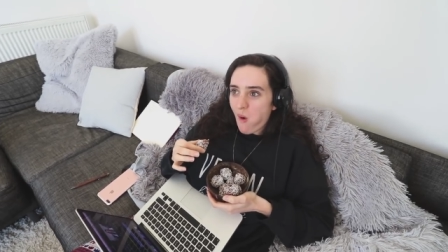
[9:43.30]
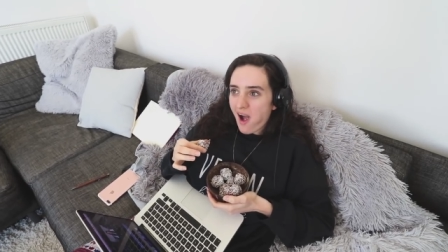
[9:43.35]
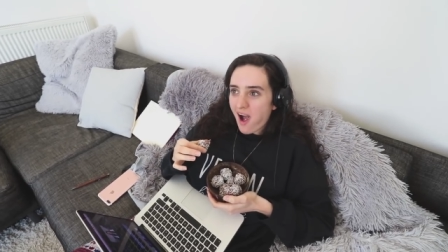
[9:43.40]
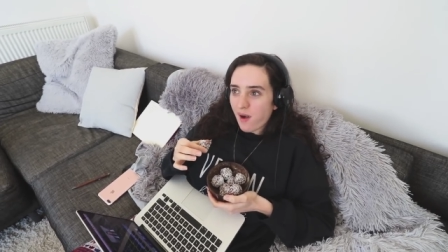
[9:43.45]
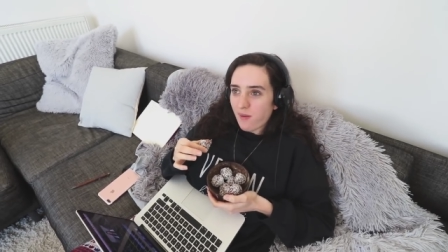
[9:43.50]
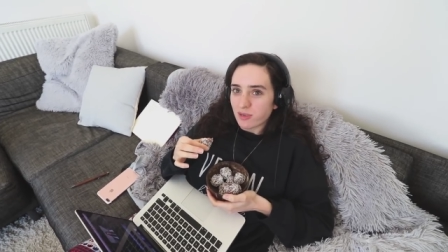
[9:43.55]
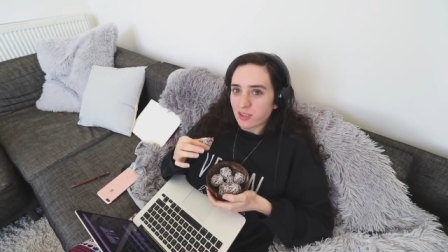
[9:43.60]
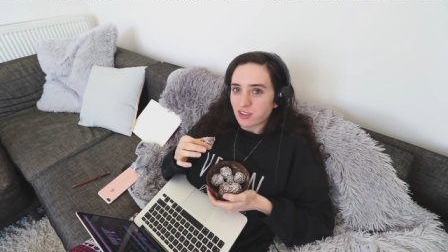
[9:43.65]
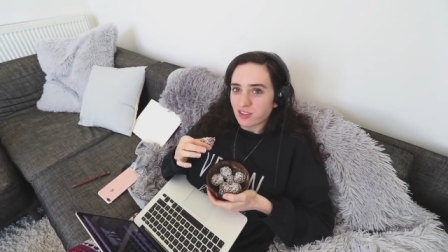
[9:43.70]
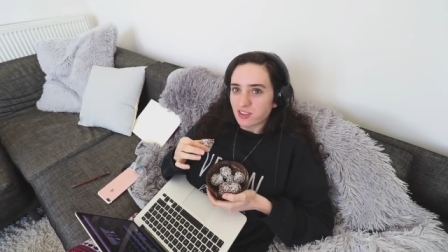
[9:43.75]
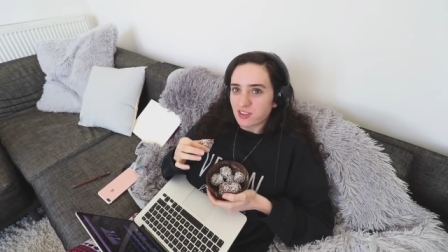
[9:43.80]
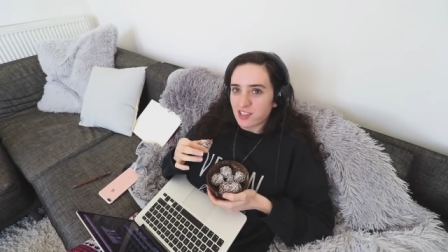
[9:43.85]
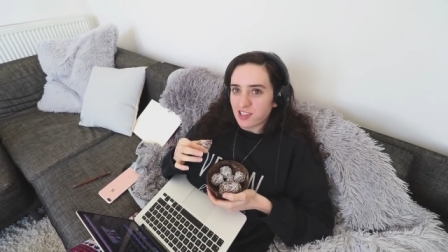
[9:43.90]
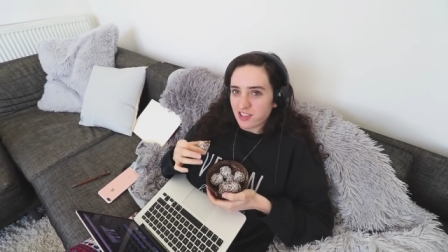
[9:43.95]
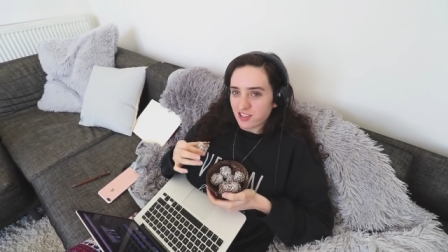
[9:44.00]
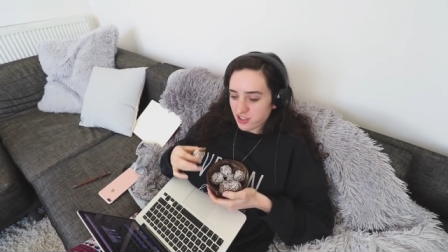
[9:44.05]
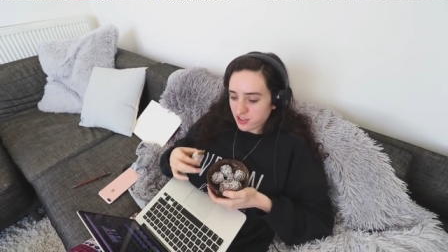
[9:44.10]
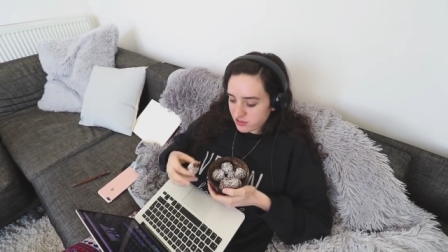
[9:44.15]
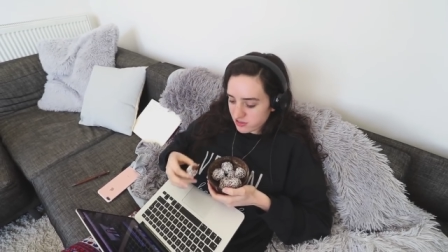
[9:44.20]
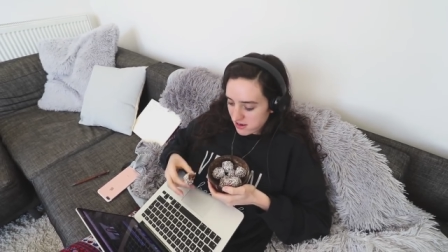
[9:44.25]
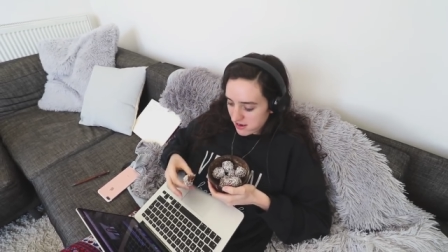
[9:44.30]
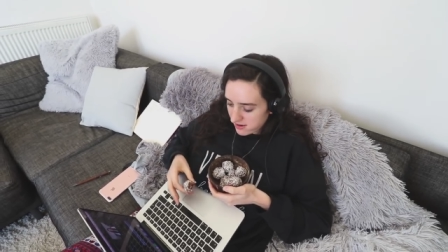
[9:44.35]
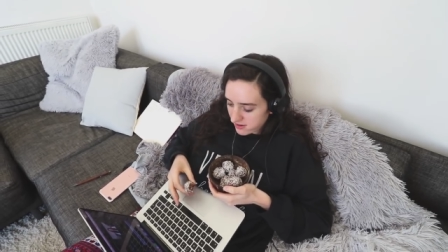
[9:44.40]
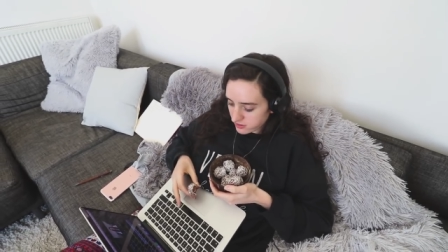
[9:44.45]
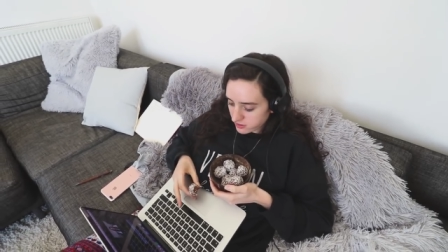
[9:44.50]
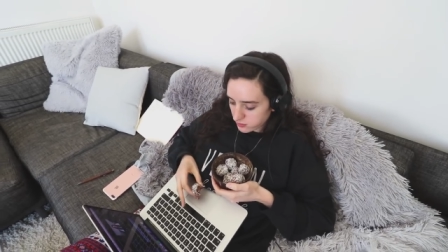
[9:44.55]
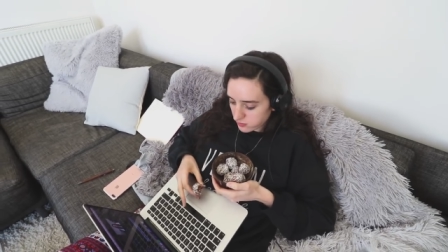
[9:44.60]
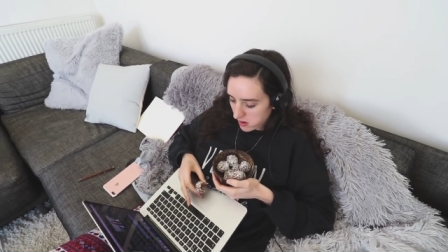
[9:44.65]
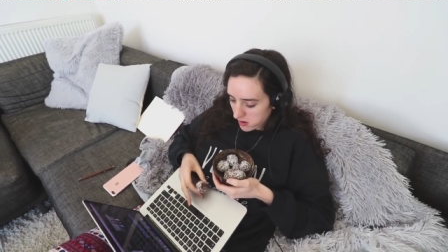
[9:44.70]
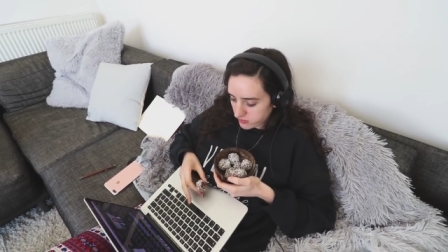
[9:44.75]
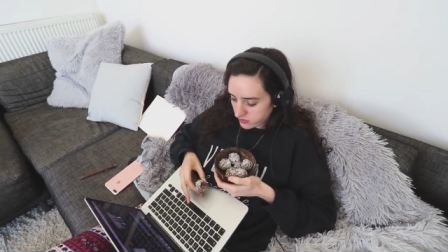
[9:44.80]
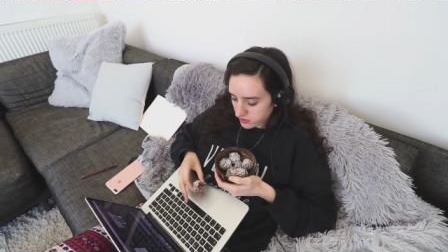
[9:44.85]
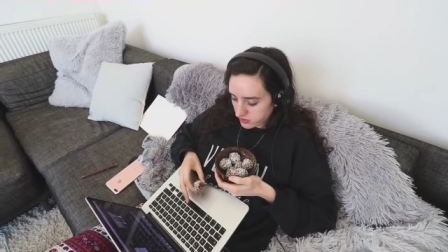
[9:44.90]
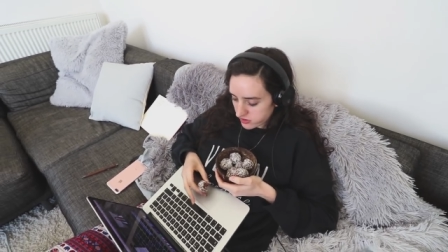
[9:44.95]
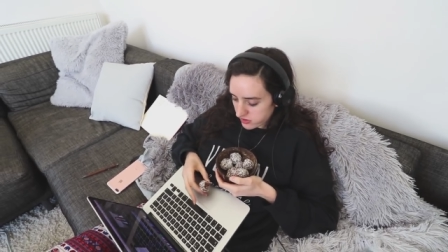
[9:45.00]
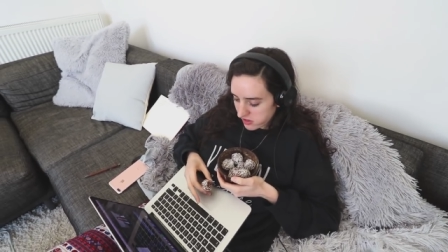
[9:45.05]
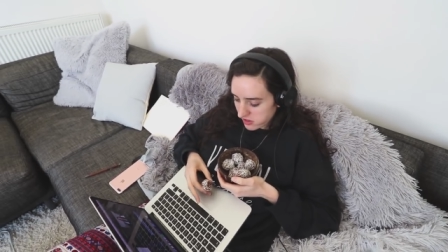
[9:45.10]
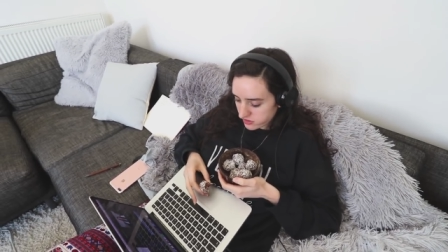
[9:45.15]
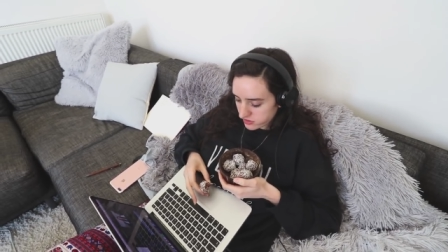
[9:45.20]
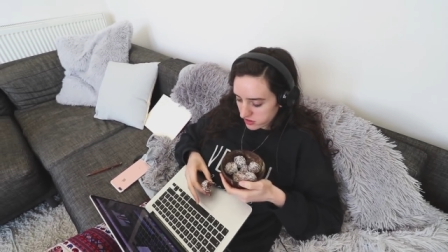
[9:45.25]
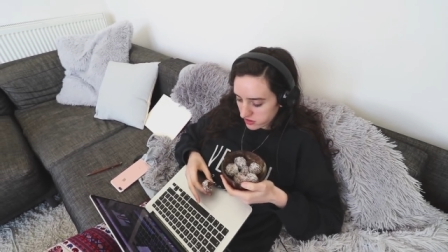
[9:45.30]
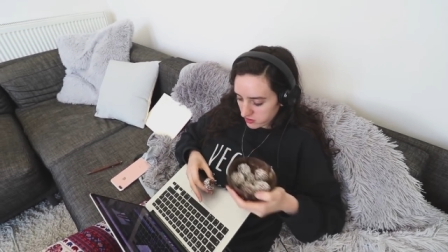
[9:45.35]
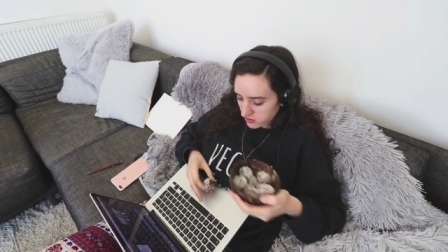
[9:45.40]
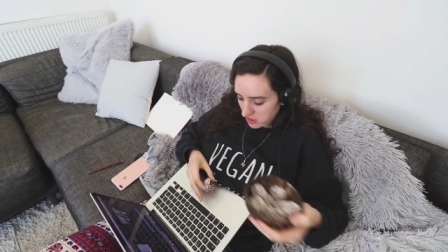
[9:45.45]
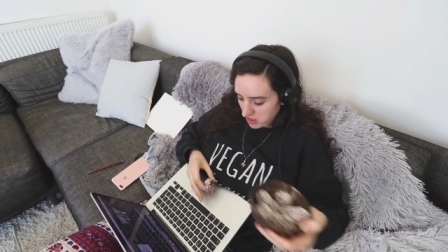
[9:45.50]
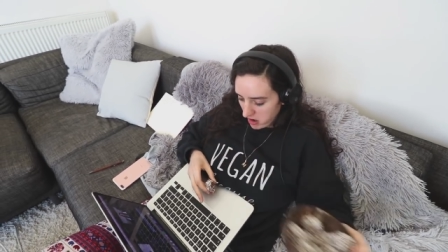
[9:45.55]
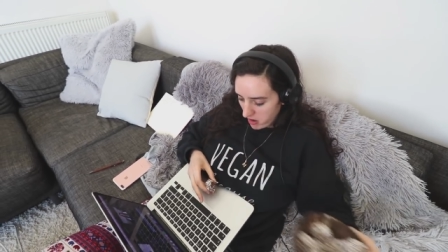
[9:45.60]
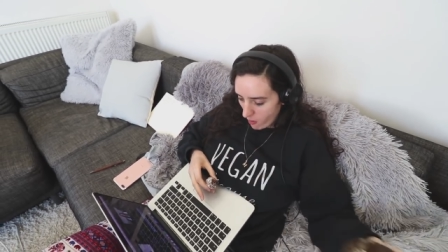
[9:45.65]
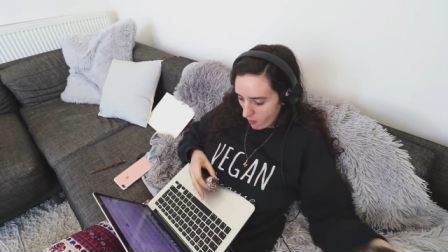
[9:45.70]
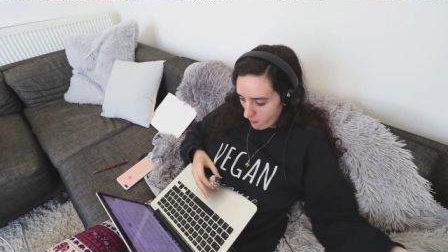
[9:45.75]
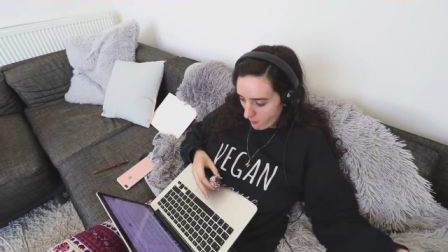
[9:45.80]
How much are Deliciously Ella's ones? Let's Google it.